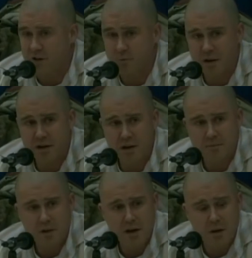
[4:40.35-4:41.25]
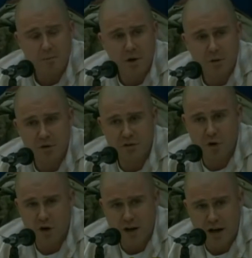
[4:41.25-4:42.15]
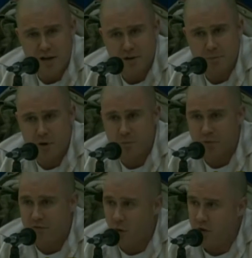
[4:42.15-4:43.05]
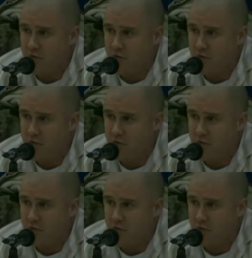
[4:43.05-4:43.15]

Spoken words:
speaking, but it was the organizing both before the